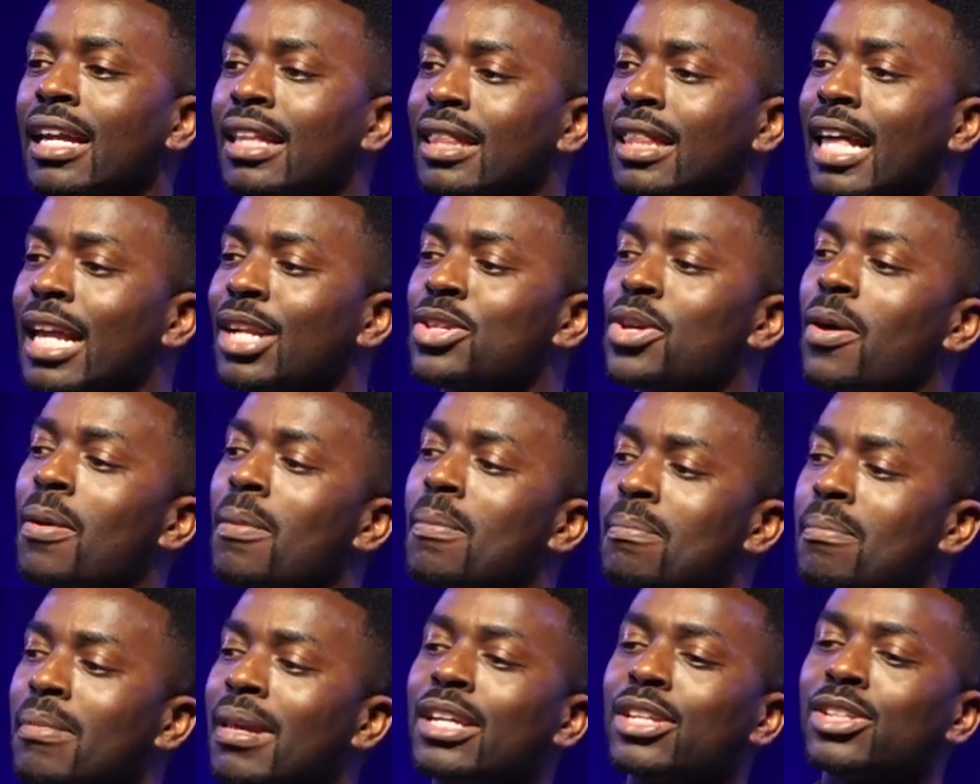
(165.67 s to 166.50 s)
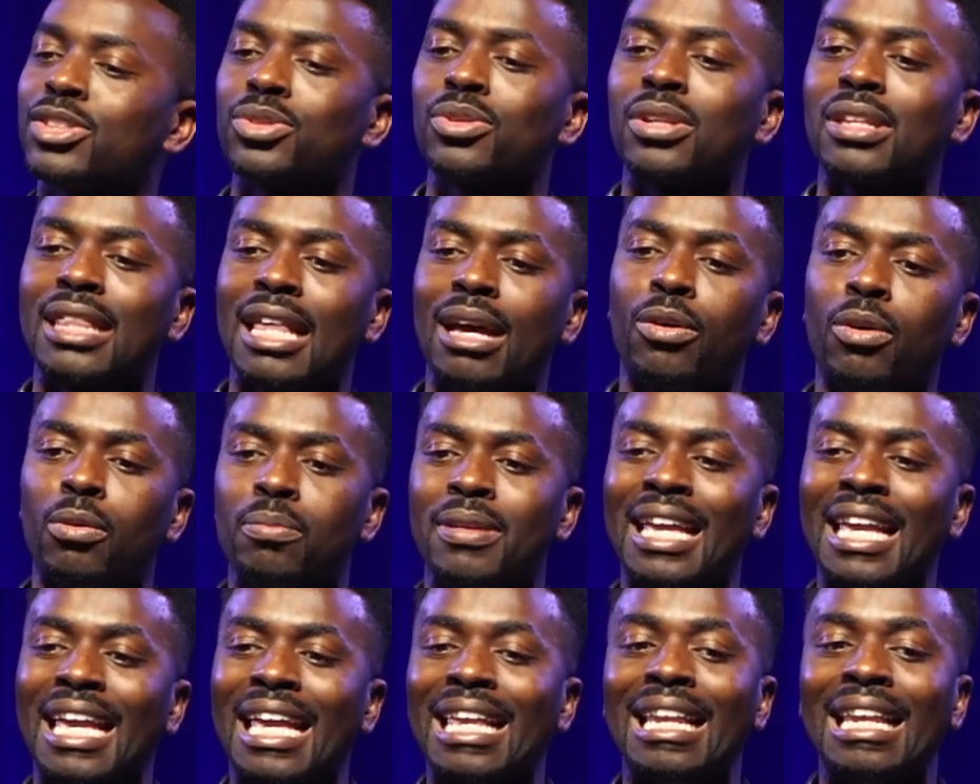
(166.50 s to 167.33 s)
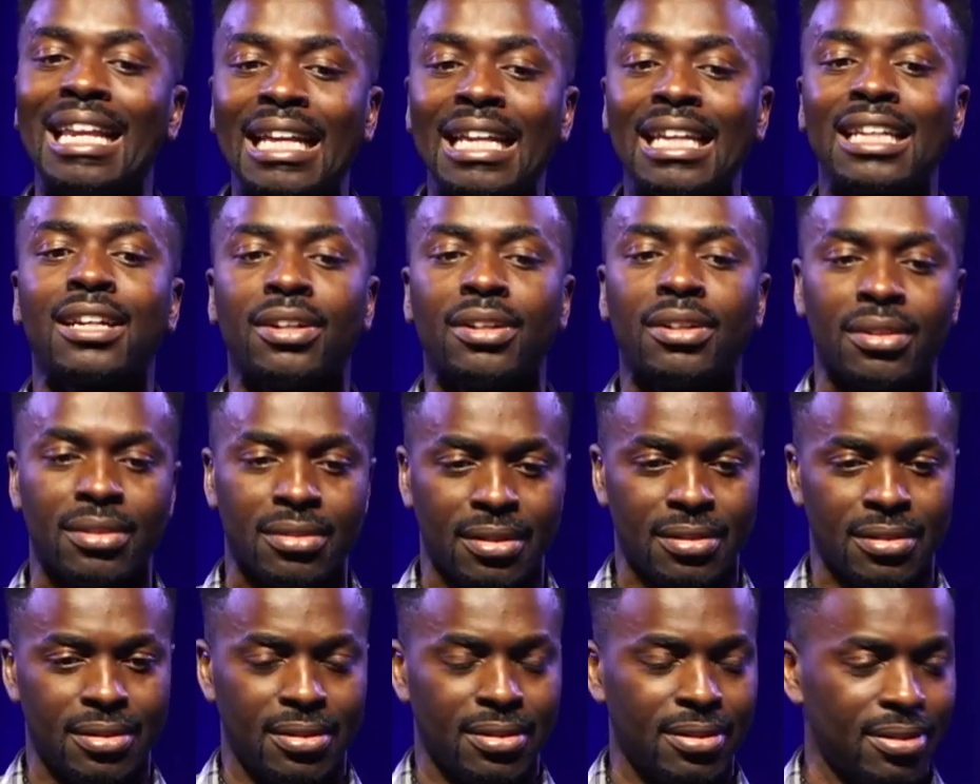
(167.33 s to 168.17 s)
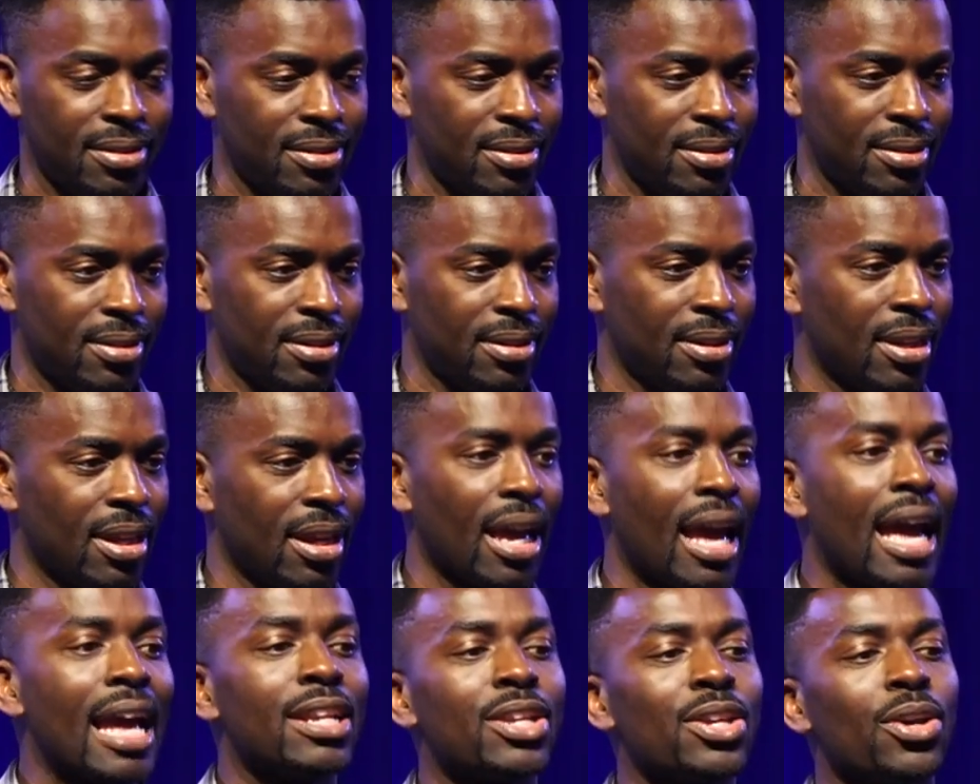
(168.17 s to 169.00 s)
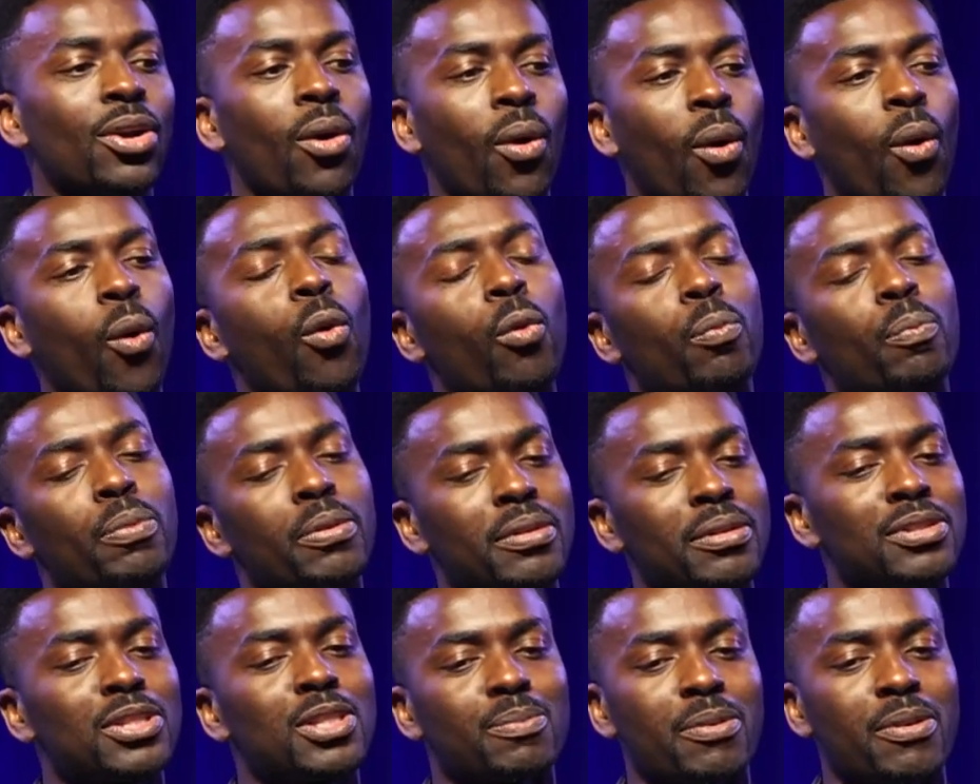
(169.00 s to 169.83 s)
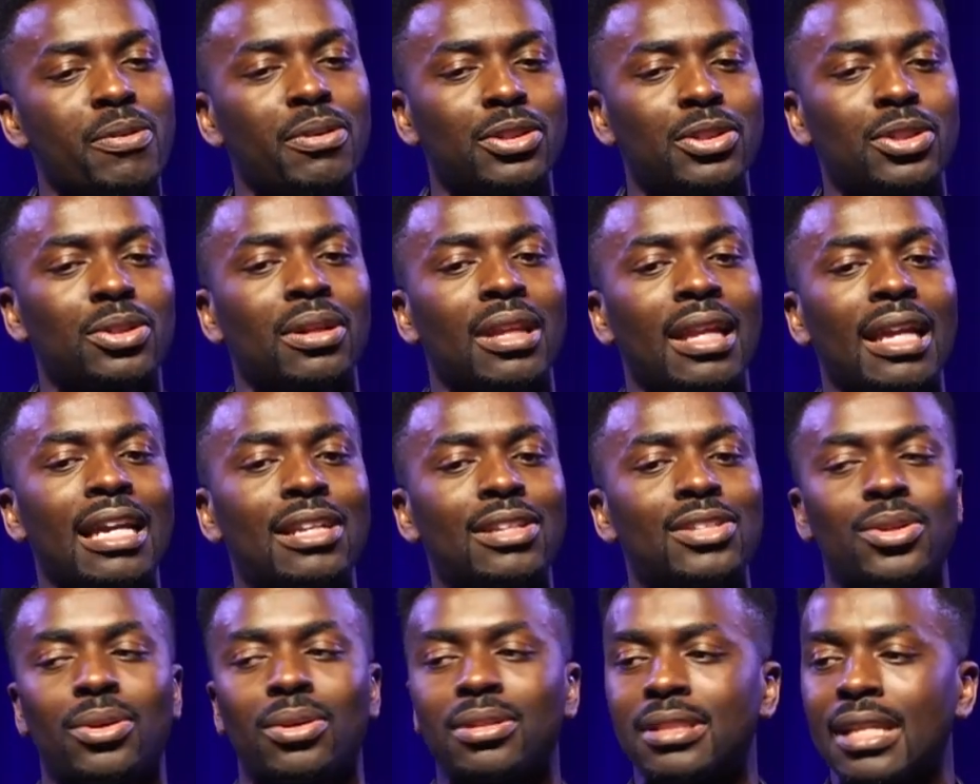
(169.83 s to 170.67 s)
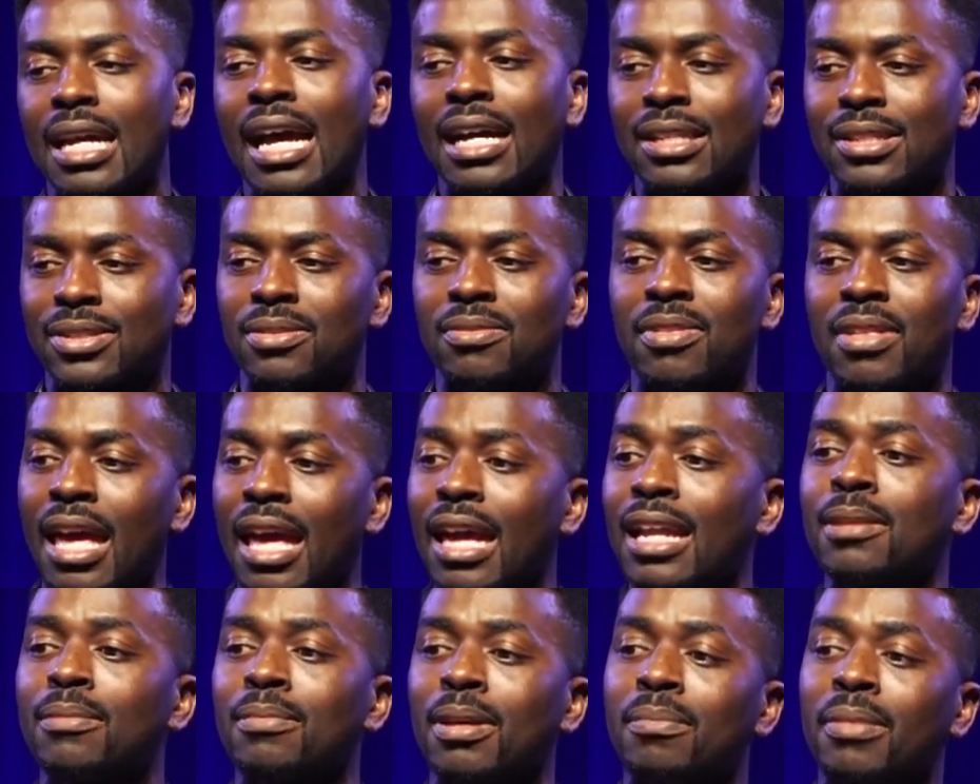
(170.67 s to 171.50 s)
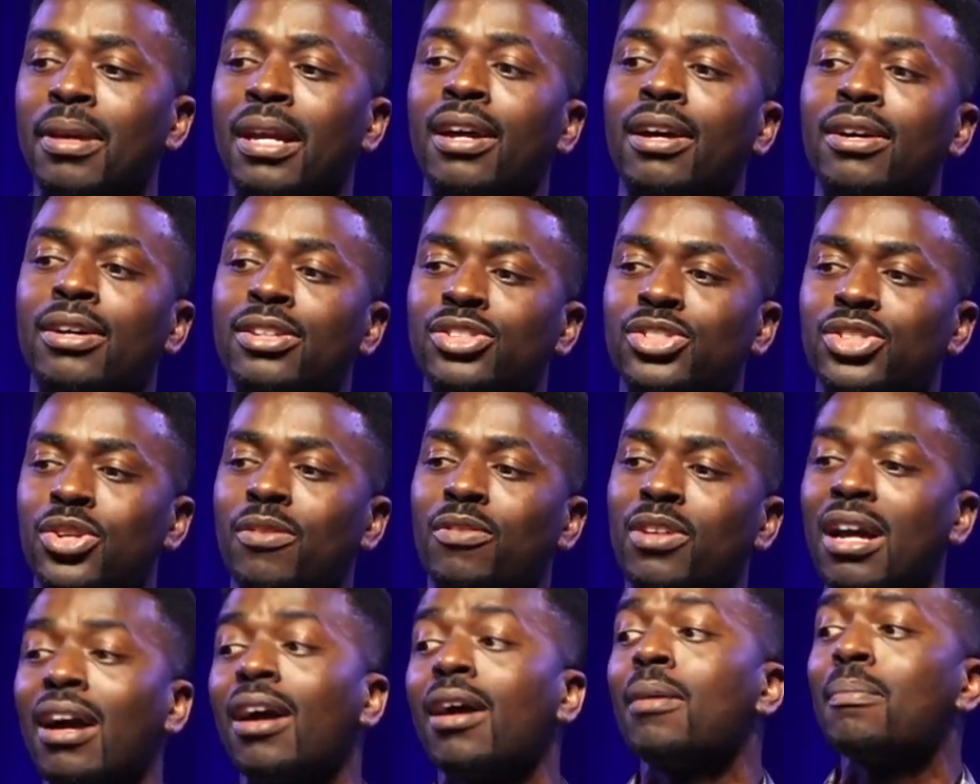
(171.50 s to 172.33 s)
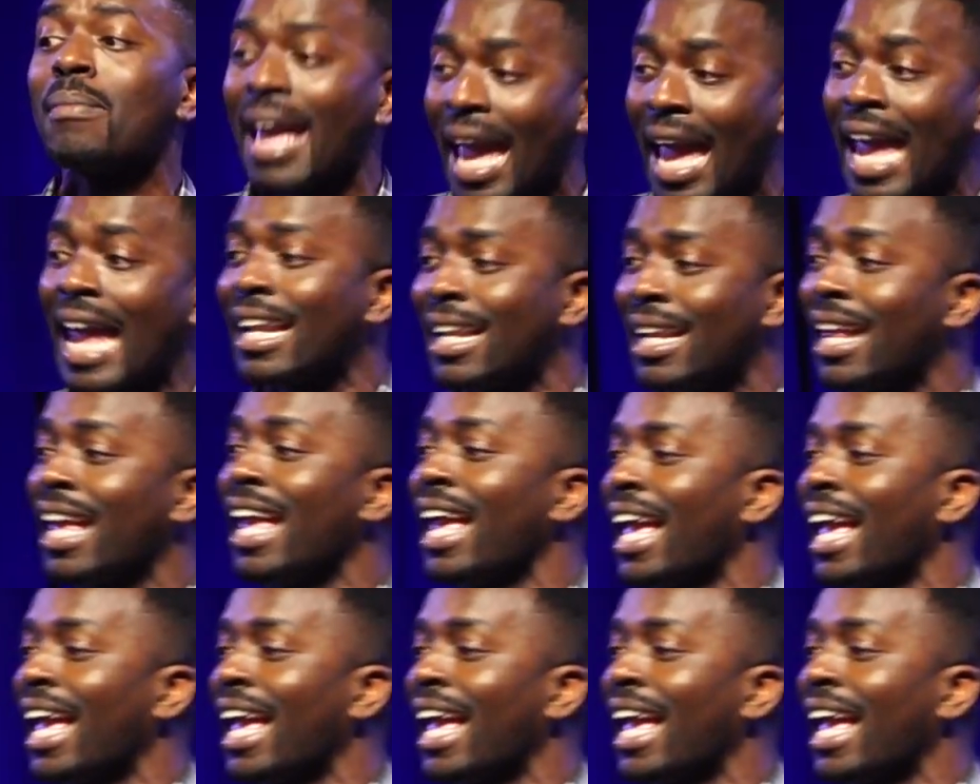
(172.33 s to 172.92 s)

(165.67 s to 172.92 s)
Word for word: then your ministry there will be illegal and you're open spiritually to attacks of the enemy because you come in